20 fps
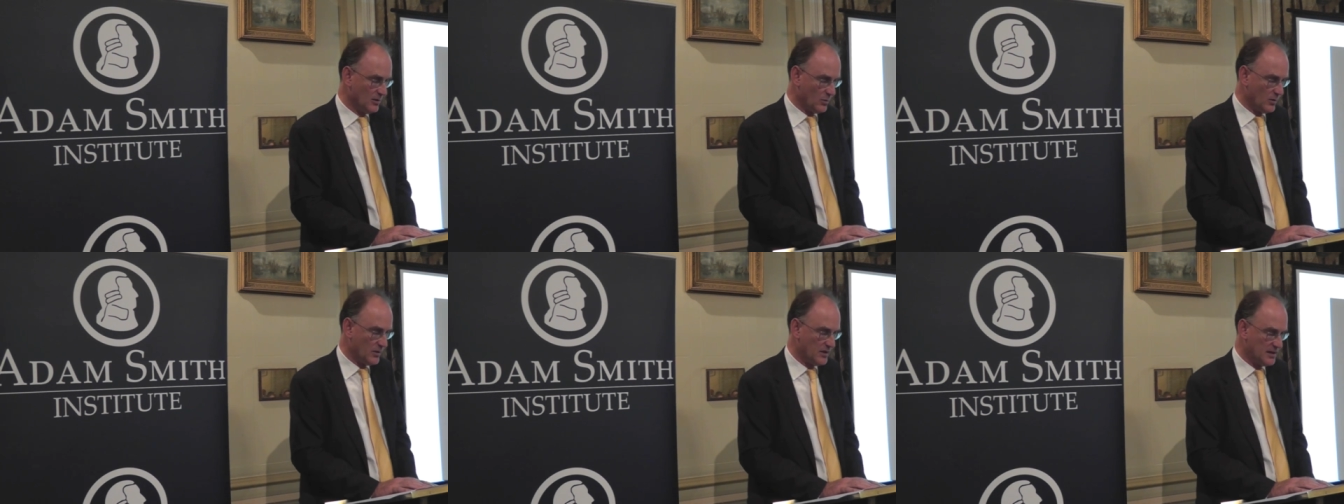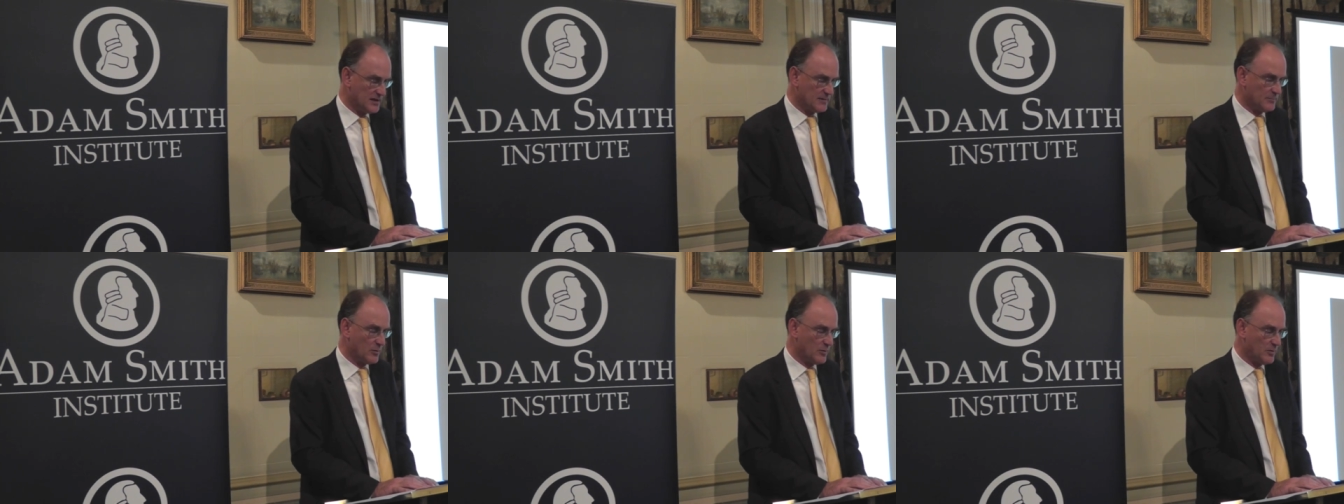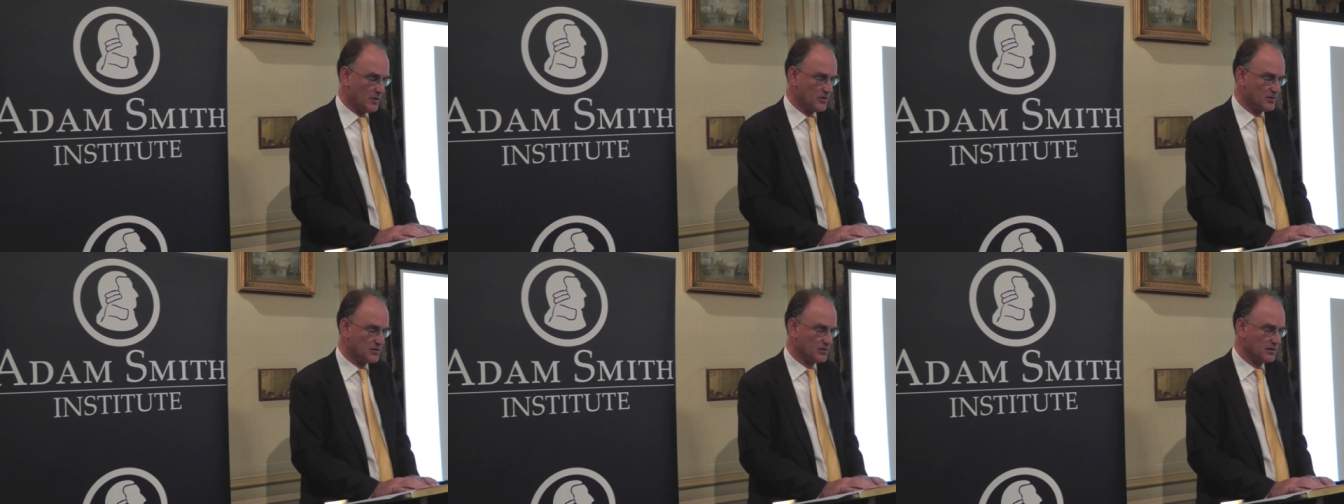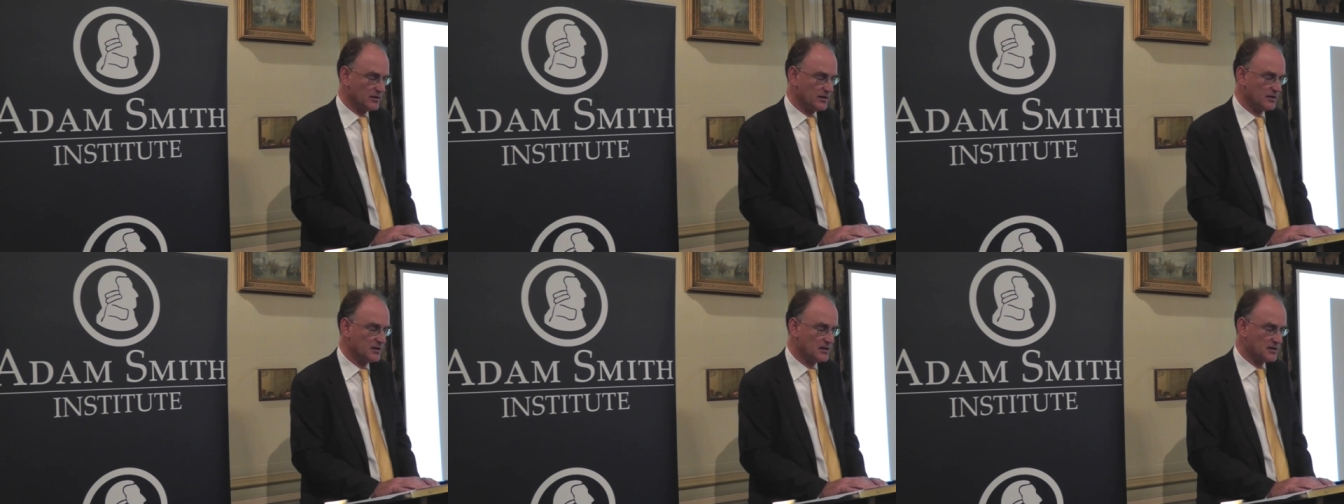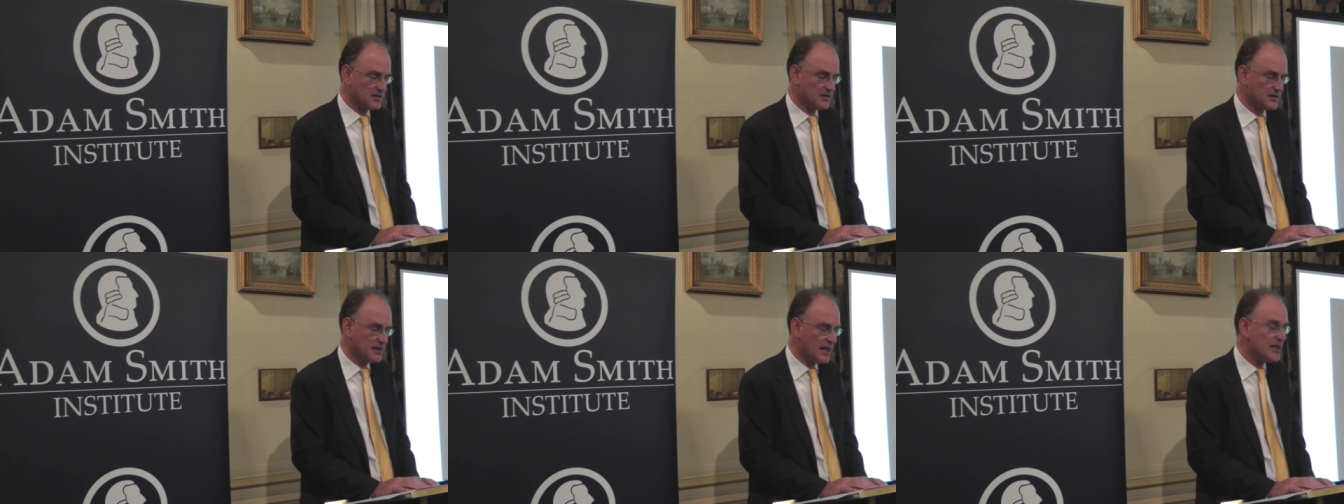with his proposal that
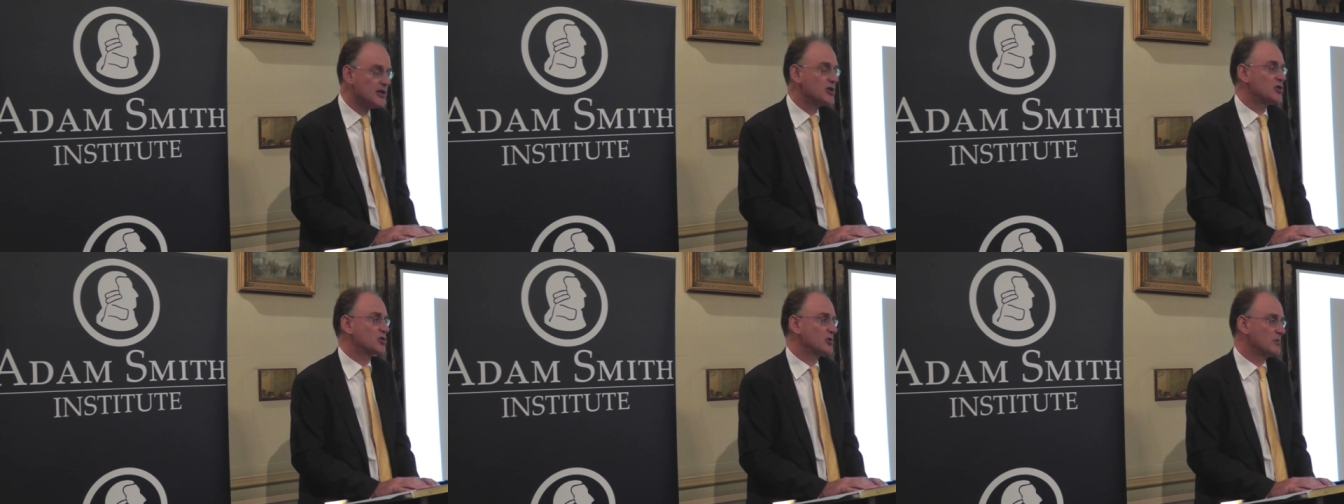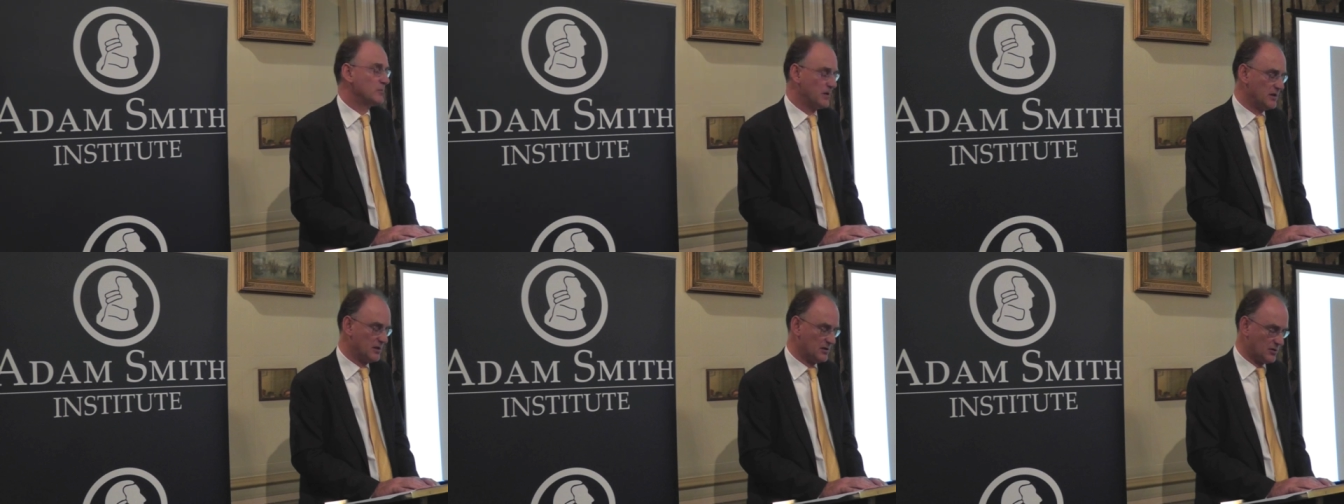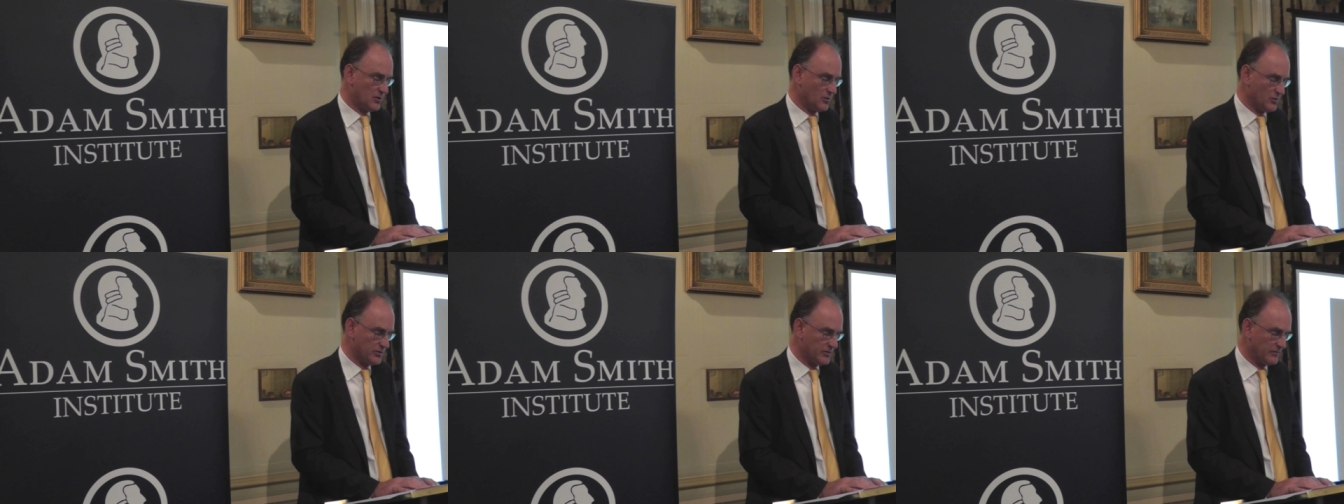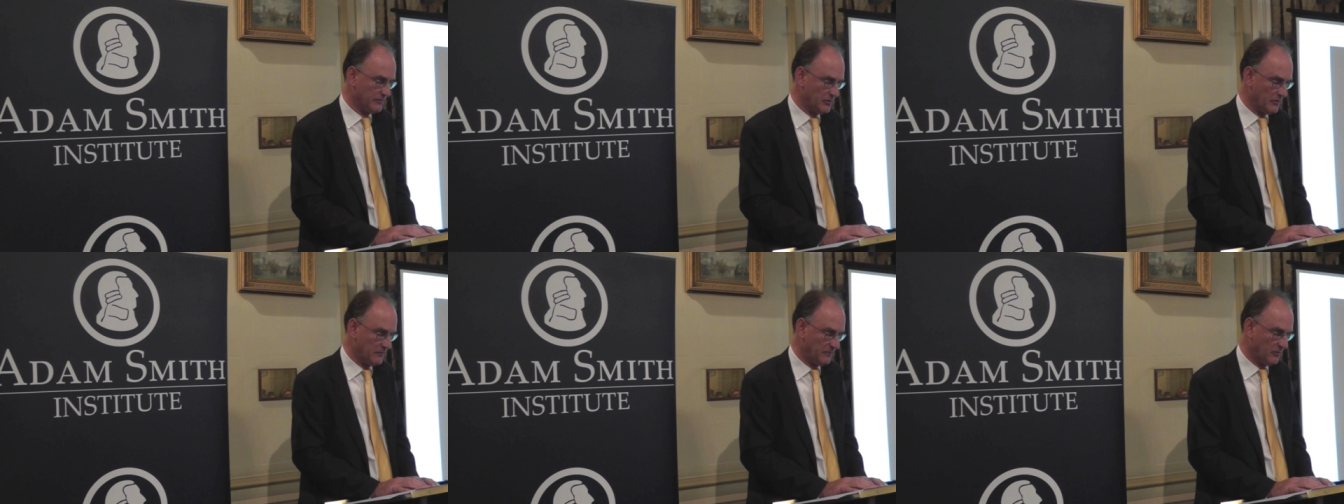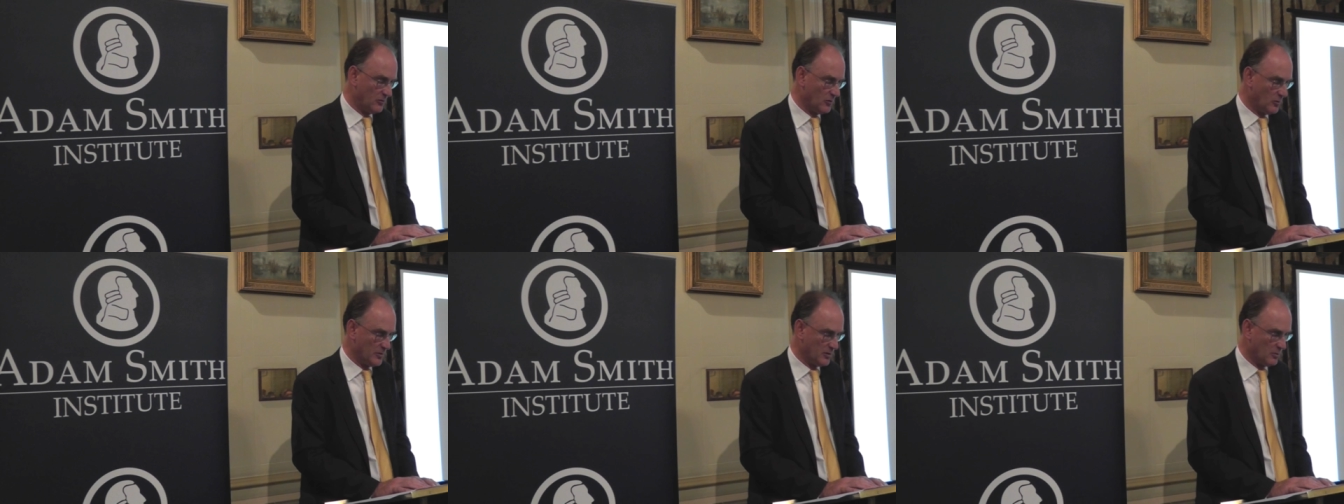the state should be the source of
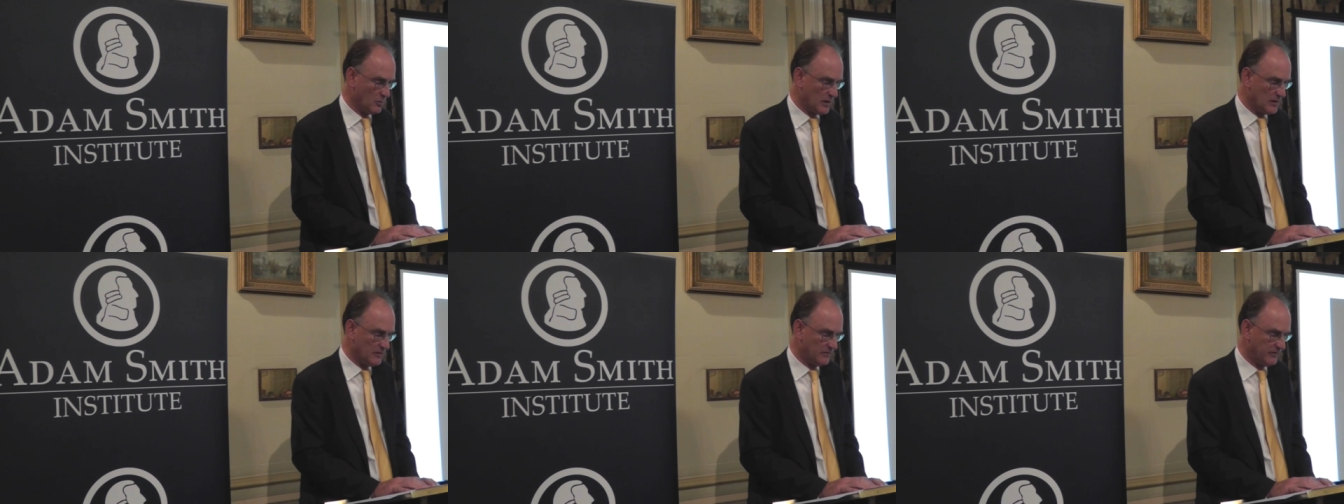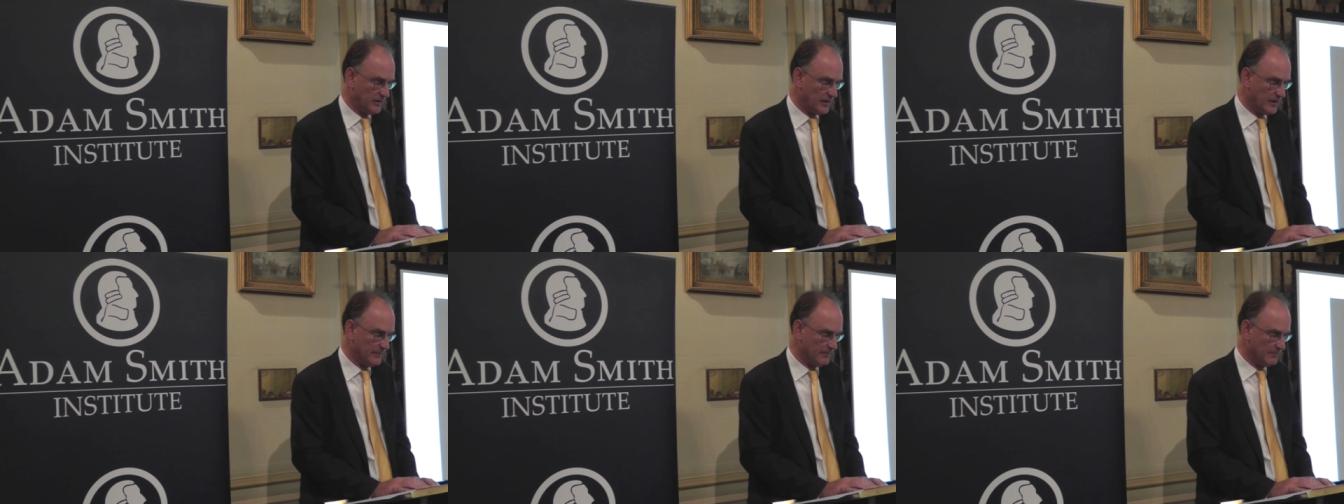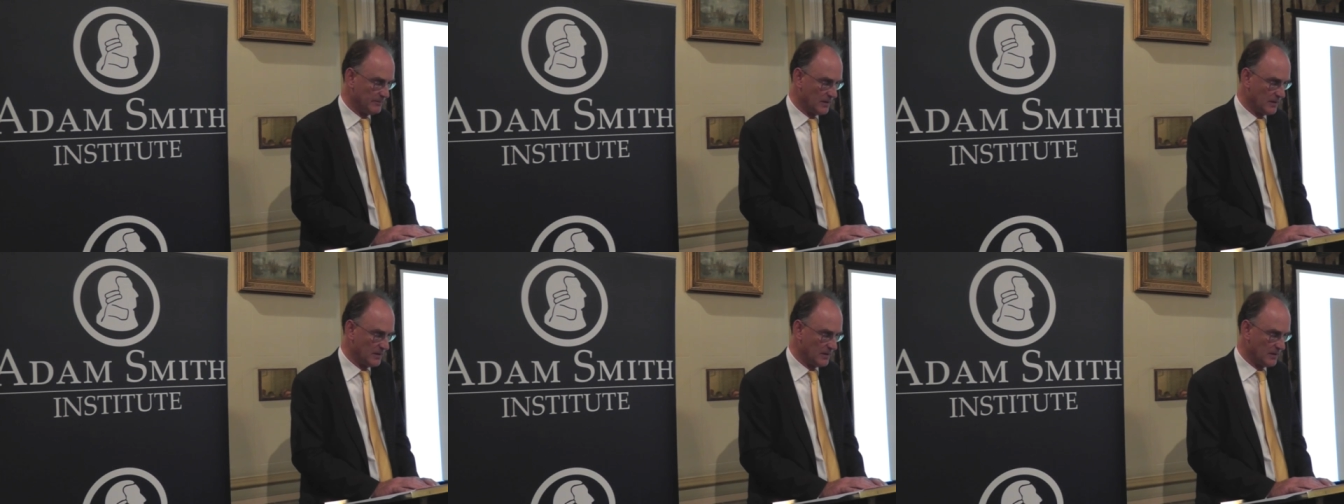reform and welfare,